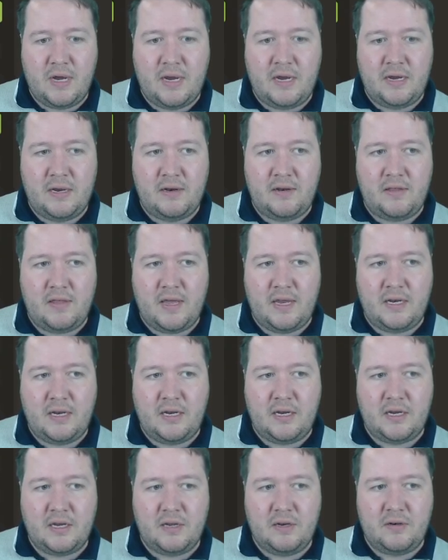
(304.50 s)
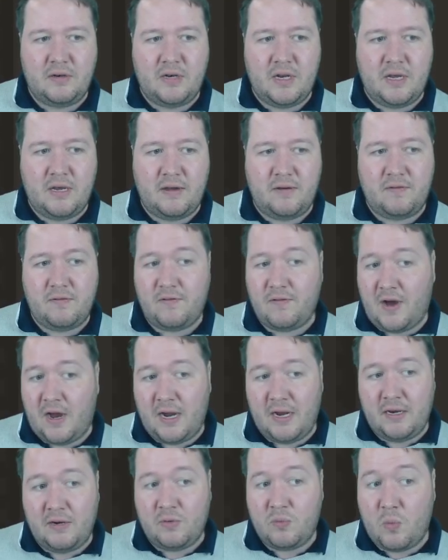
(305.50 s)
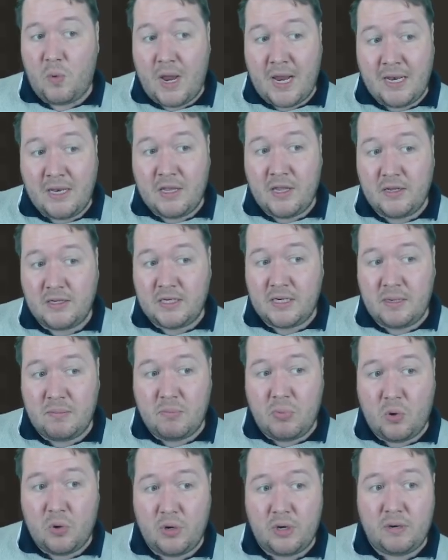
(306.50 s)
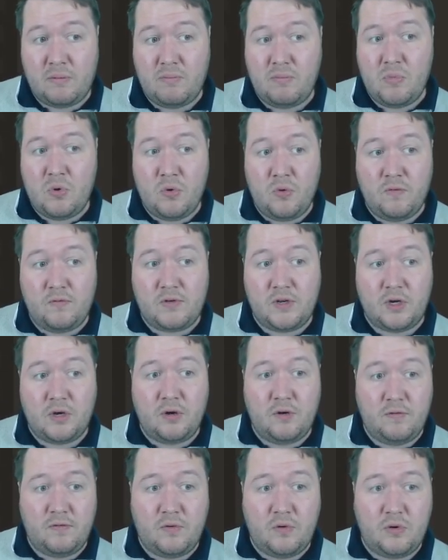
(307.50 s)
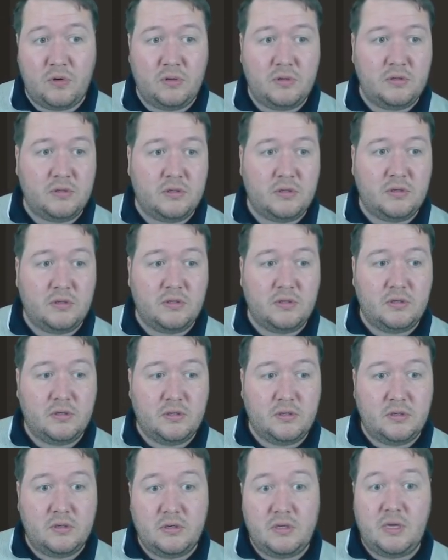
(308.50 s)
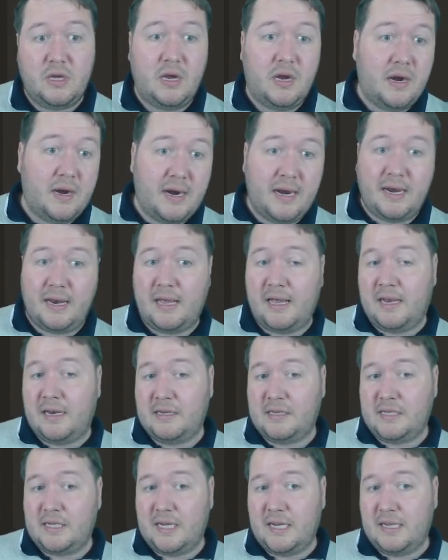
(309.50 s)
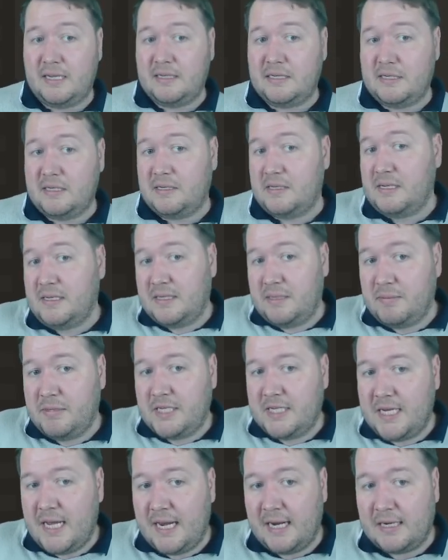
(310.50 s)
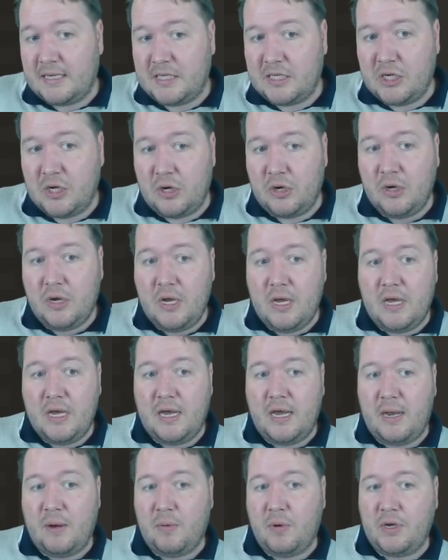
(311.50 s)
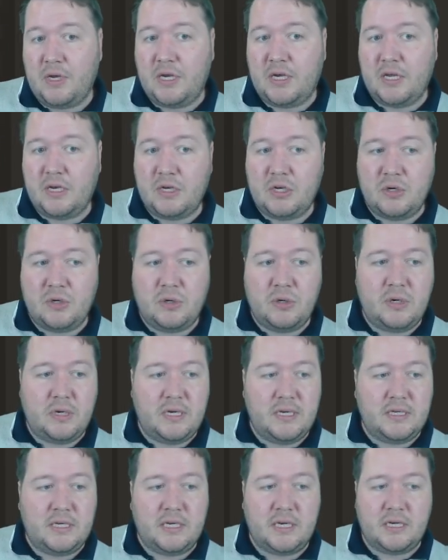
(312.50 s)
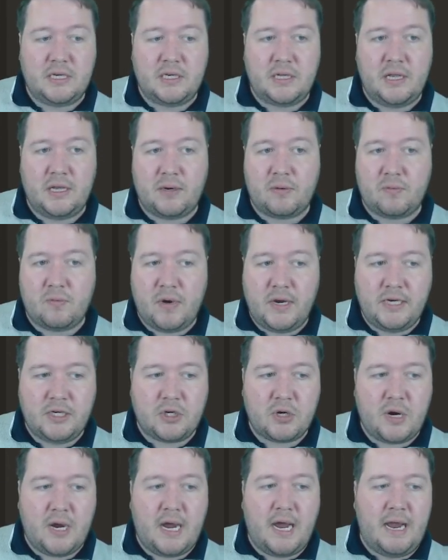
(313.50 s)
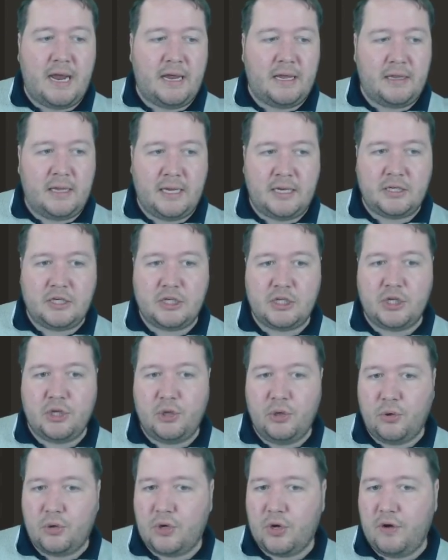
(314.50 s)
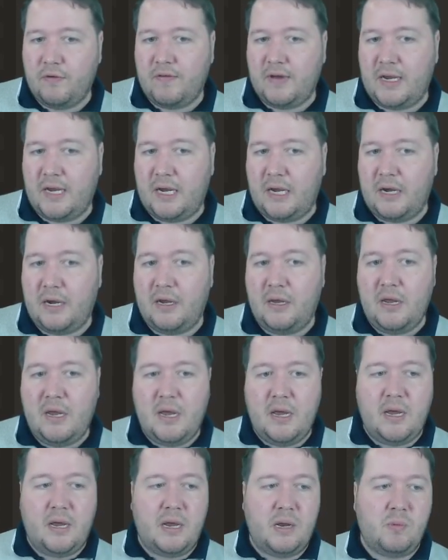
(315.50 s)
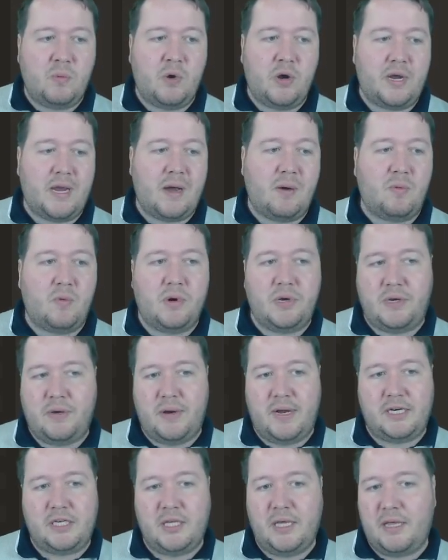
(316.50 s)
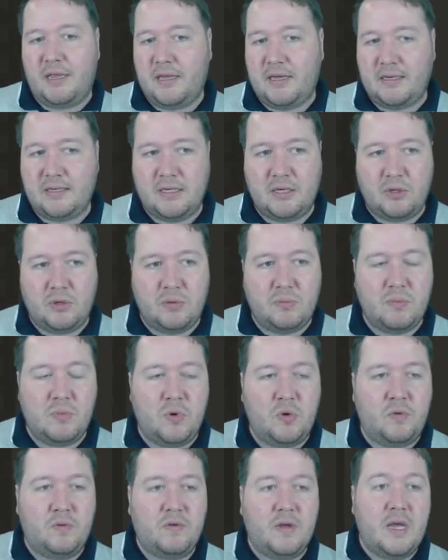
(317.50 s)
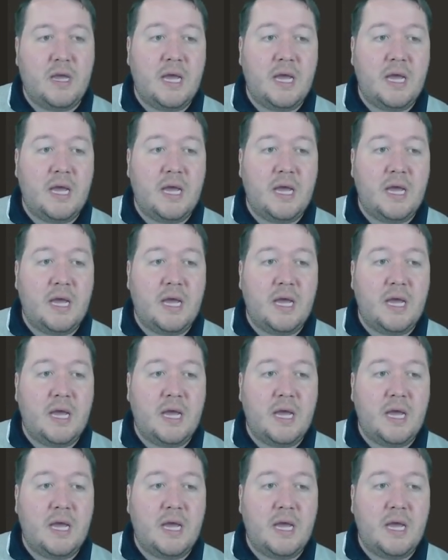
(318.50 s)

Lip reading: and then you can find when there's an important move to go for. All right, and it says there's a mistake. So what you can do is you can click retry and then just look over here and work out what you actually think is a good move.